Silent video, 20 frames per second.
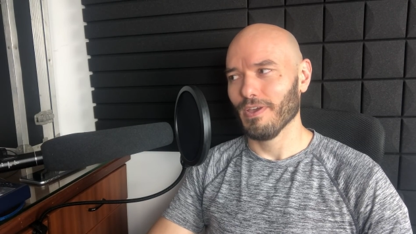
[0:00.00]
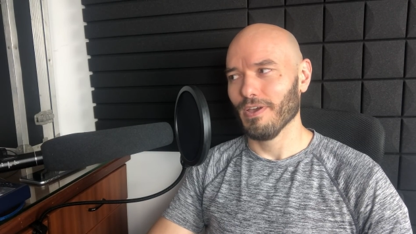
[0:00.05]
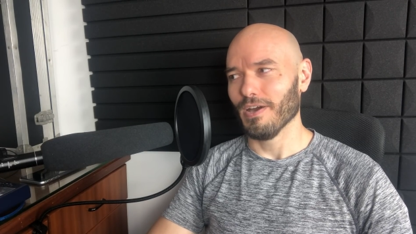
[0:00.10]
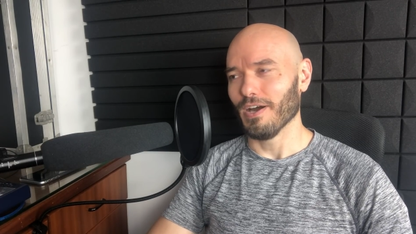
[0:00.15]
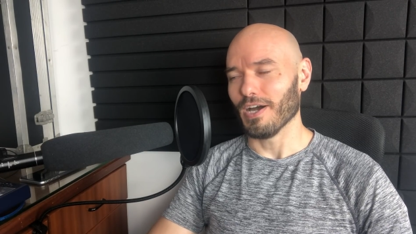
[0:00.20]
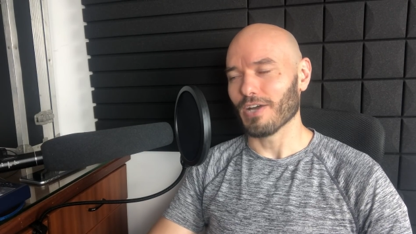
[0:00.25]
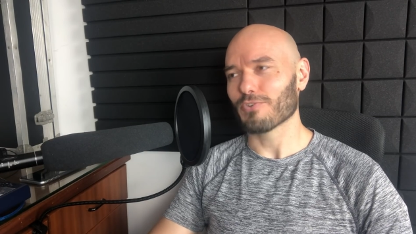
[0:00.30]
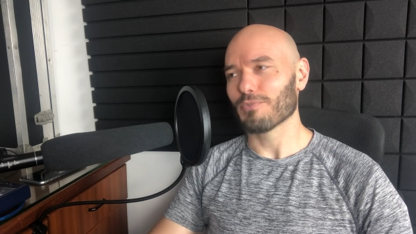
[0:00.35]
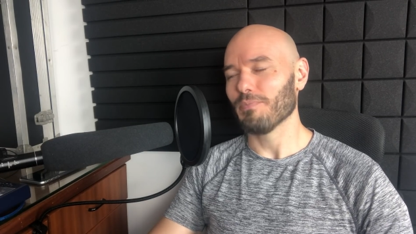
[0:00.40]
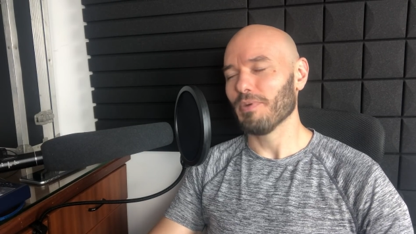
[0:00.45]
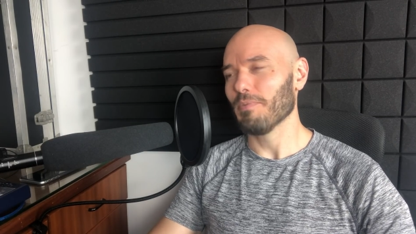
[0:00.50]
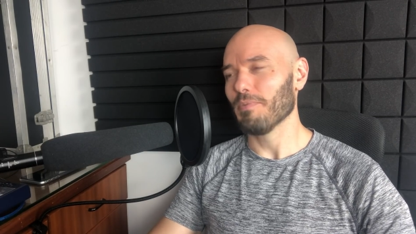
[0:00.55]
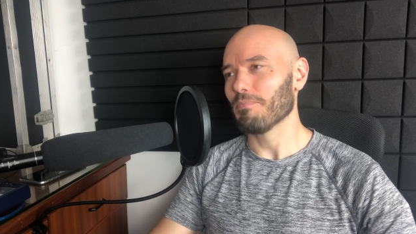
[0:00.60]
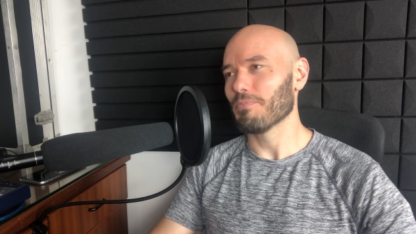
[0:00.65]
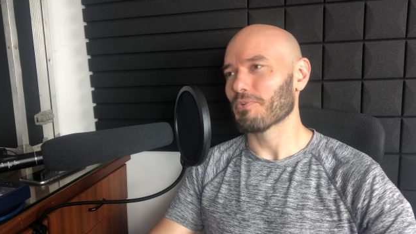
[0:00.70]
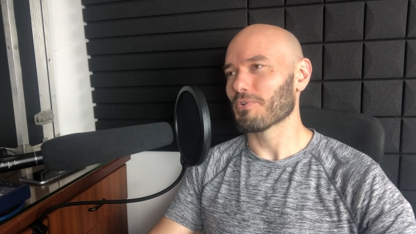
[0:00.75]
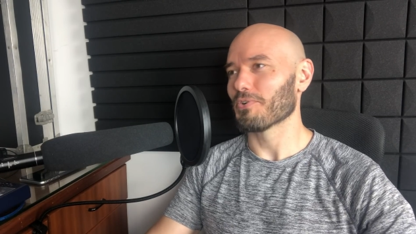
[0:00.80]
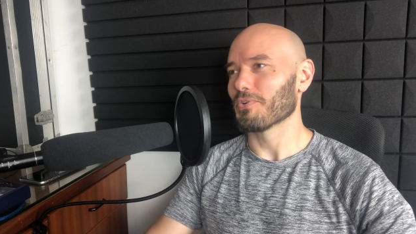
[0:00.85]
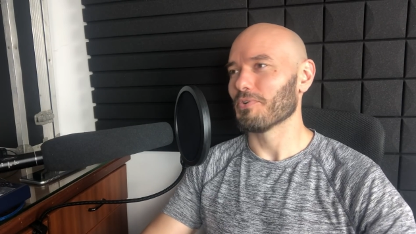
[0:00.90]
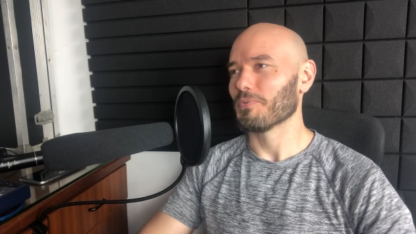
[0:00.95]
I
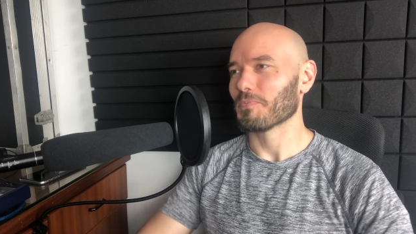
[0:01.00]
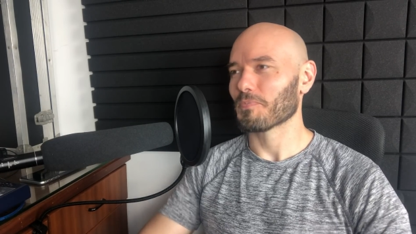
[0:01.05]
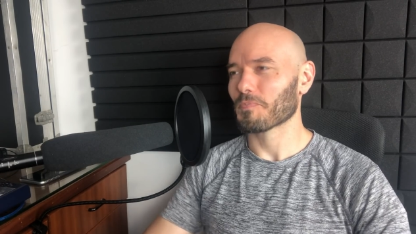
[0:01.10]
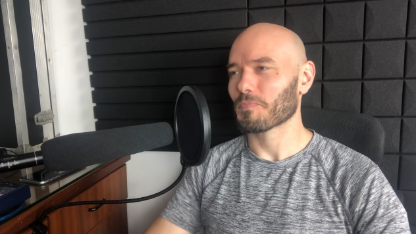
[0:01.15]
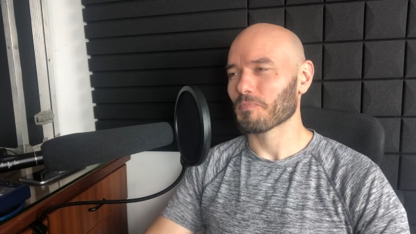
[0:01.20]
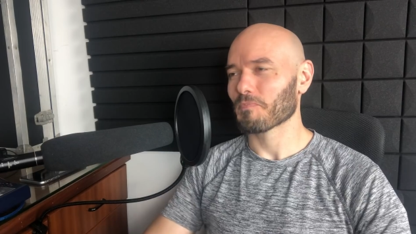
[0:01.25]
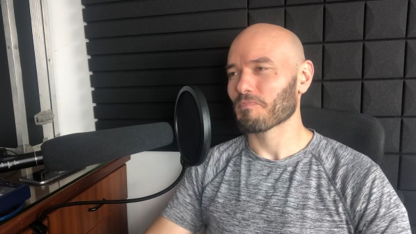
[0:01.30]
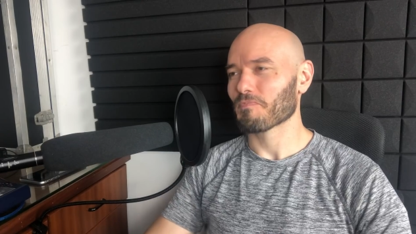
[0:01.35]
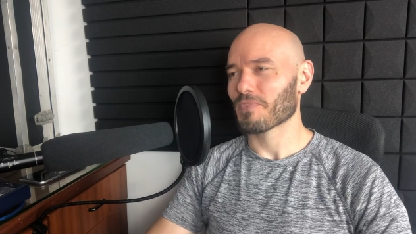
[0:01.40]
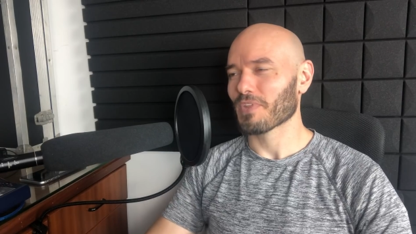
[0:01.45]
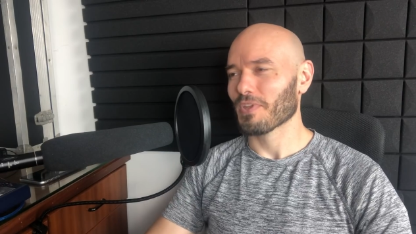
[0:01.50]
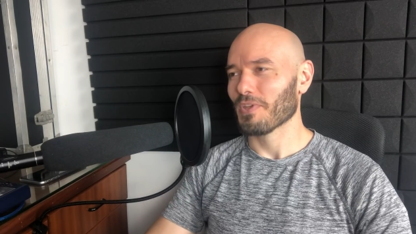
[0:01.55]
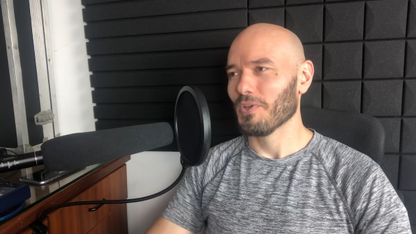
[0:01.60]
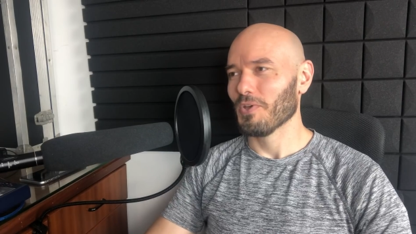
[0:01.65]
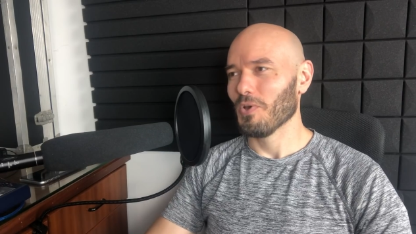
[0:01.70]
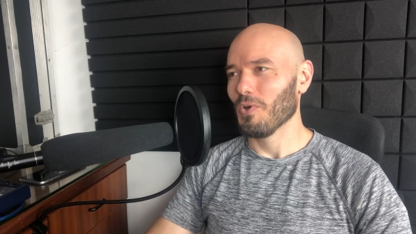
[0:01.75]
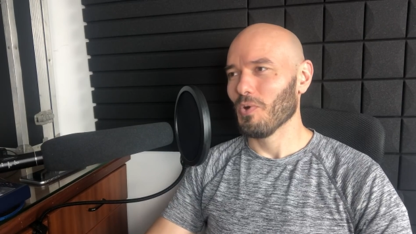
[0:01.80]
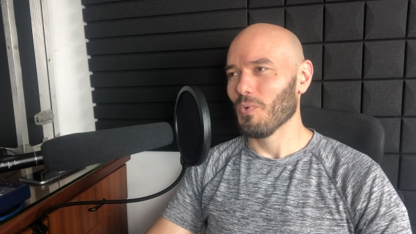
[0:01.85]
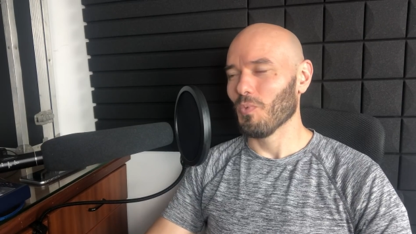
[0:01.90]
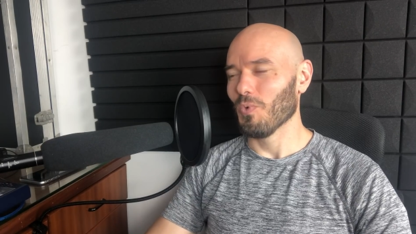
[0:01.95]
remember
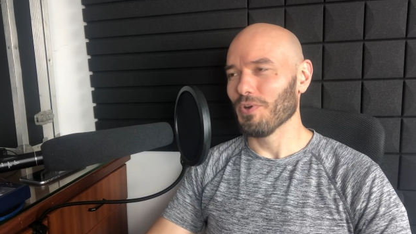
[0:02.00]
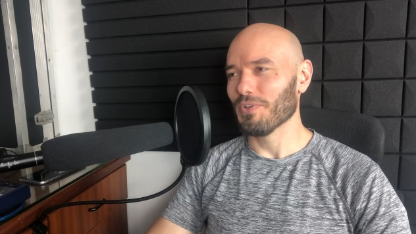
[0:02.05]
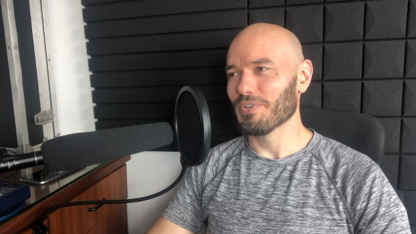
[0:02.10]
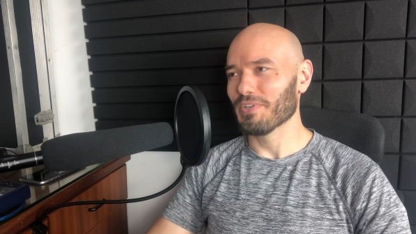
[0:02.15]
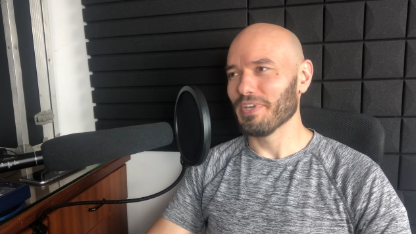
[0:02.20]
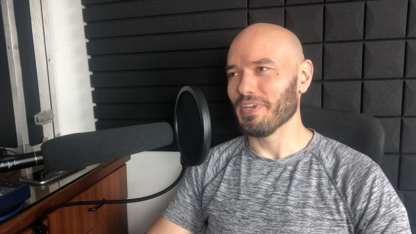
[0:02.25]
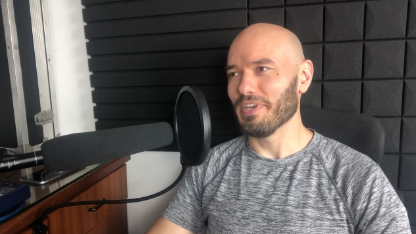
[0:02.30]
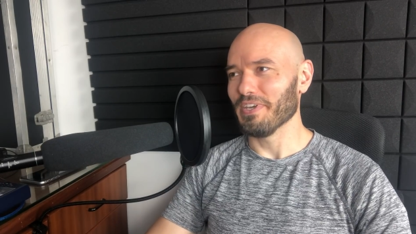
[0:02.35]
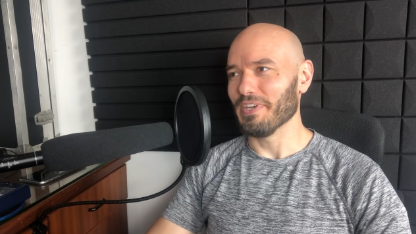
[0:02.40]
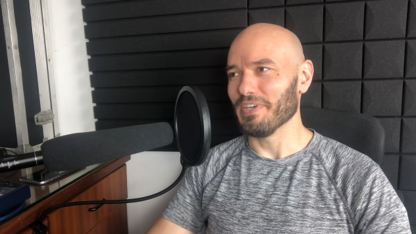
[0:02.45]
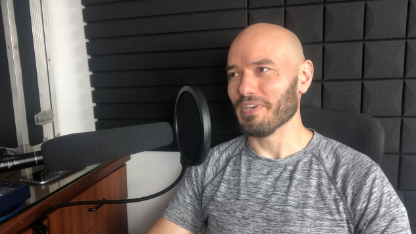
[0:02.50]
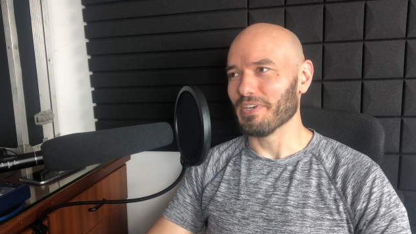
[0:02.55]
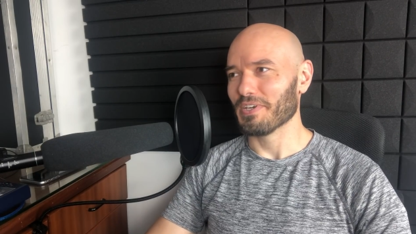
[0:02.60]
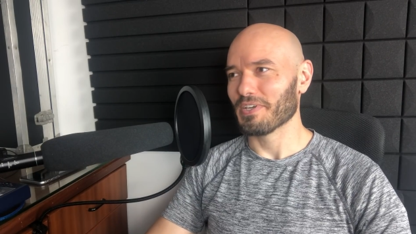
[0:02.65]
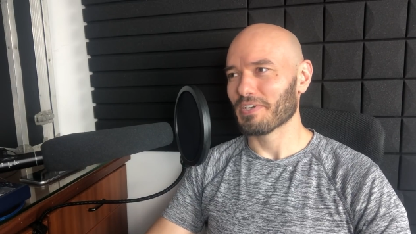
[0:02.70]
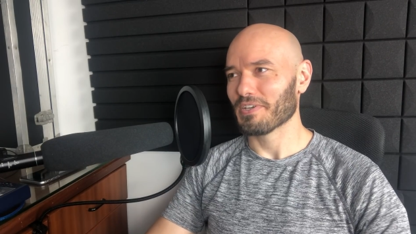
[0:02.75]
one day,